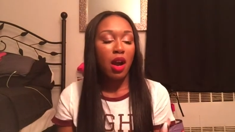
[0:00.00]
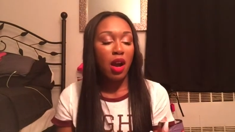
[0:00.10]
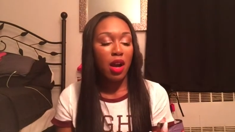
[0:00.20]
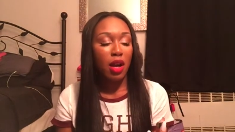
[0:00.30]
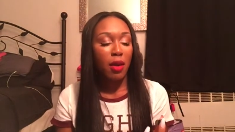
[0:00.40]

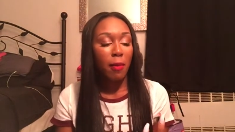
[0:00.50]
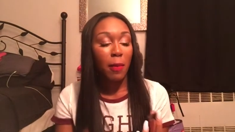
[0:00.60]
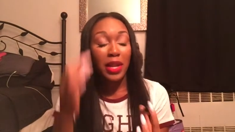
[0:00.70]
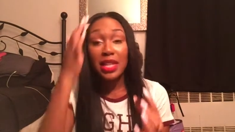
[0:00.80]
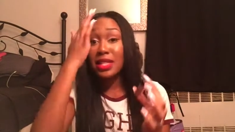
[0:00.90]
Um,
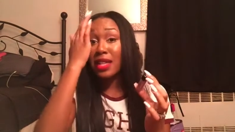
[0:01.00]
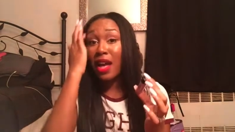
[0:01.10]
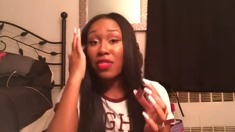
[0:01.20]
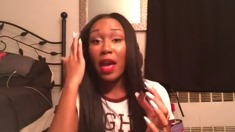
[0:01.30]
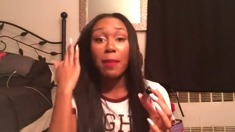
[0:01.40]
but it's
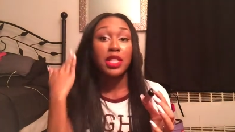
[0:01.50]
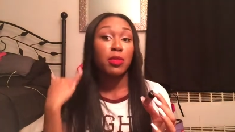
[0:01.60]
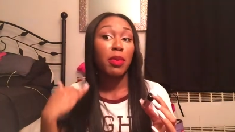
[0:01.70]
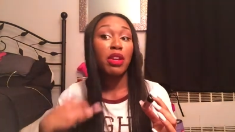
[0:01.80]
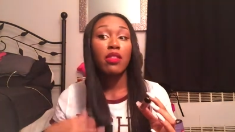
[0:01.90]
not that
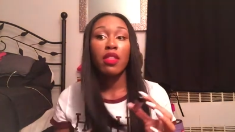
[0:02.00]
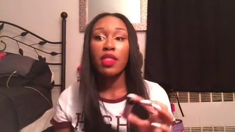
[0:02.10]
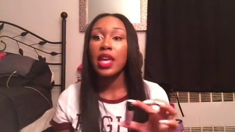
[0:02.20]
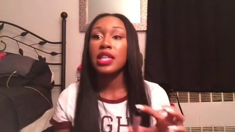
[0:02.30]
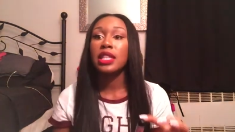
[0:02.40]
much bigger than
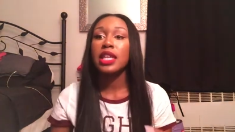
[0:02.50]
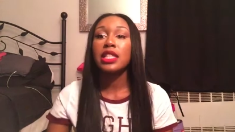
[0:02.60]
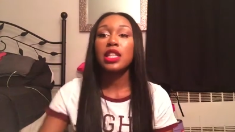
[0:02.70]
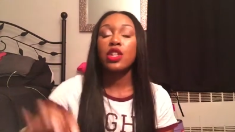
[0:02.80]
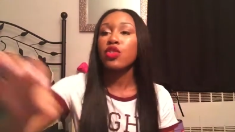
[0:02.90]
this.
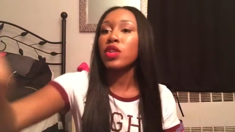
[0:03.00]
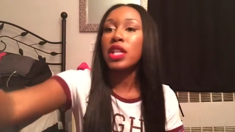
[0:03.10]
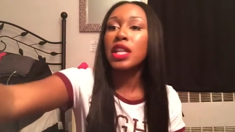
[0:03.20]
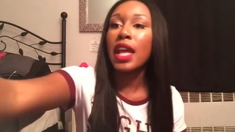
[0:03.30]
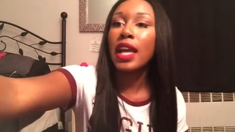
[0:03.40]
It's
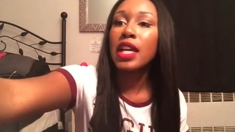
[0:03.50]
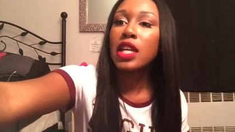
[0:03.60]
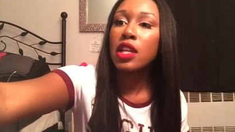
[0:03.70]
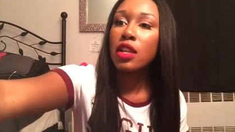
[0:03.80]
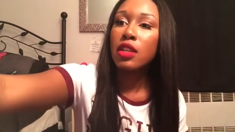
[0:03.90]
literally like
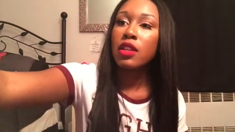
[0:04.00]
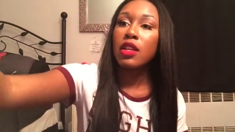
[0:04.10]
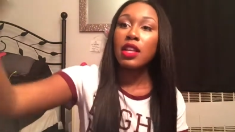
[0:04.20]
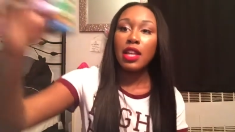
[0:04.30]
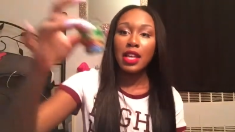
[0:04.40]

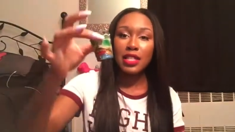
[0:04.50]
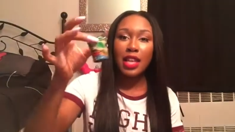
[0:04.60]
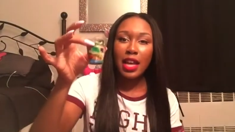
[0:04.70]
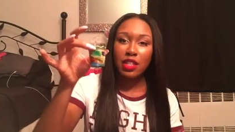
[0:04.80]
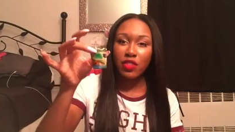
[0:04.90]
a
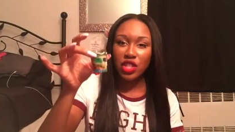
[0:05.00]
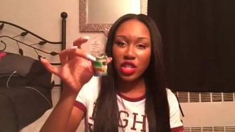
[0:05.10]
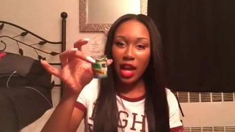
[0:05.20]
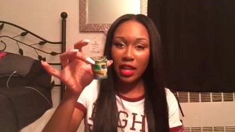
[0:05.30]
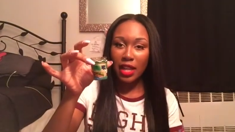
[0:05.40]
size of a
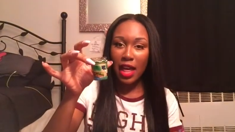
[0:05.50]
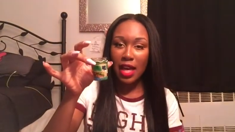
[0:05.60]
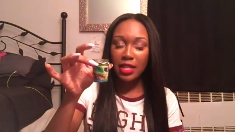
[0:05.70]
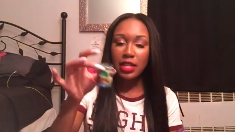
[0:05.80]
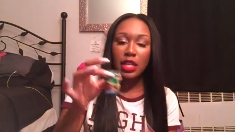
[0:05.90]
shot
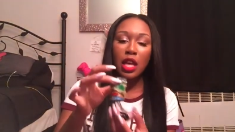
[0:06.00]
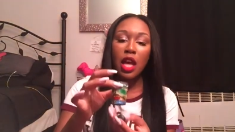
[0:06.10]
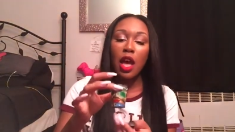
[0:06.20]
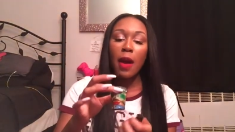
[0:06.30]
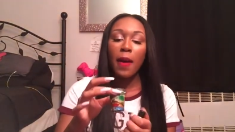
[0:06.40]
glass
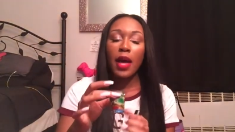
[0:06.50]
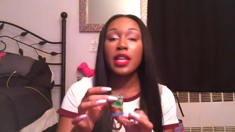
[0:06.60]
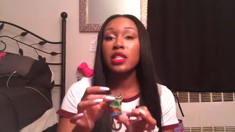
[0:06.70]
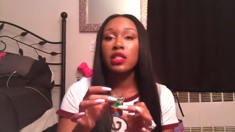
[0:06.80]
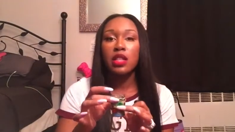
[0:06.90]

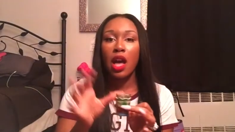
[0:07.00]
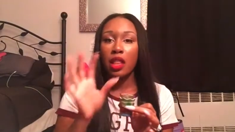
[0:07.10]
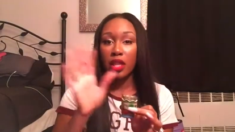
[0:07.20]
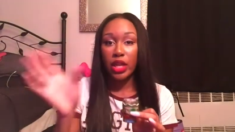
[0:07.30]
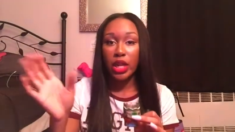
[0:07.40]
is
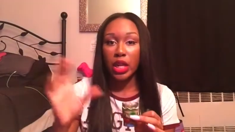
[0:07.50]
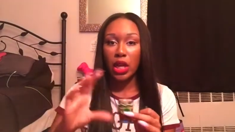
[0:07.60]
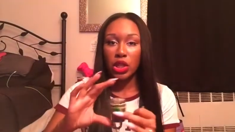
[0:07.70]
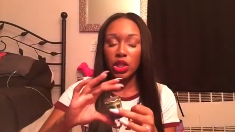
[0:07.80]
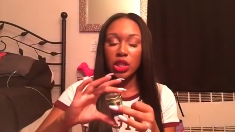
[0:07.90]
not liquid in
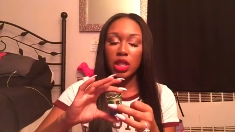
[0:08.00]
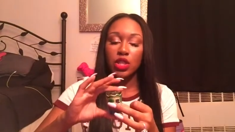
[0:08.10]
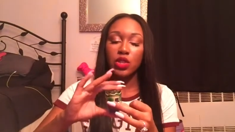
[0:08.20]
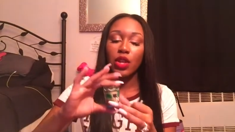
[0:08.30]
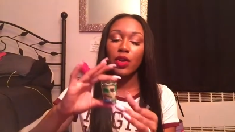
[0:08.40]
here, just to
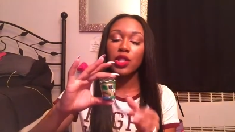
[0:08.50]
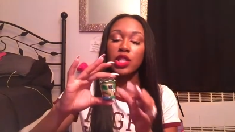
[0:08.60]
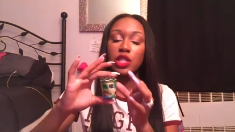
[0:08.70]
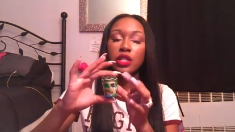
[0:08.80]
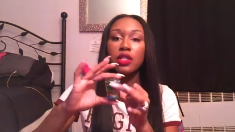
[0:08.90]
let you know. It's
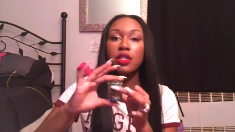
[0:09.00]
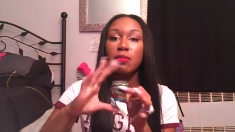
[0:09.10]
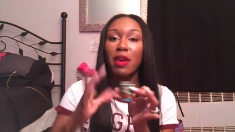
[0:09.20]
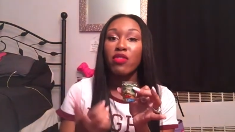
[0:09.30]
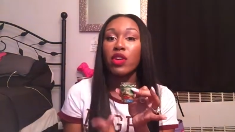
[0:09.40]
just
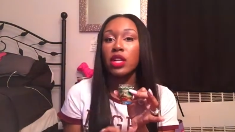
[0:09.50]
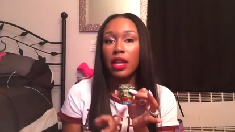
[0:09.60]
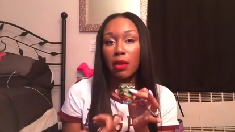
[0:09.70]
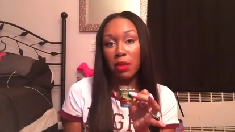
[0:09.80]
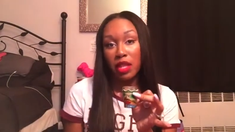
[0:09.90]
my friend
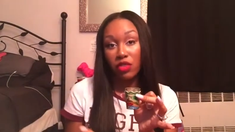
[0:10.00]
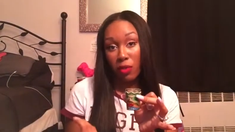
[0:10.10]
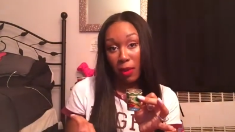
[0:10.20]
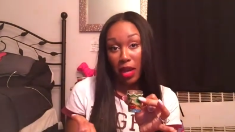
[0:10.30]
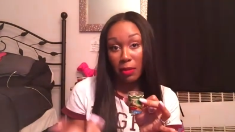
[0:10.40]
gave me this
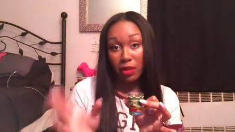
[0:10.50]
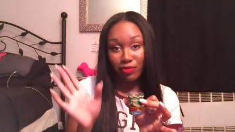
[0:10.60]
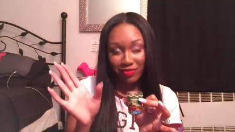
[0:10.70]
from Panama.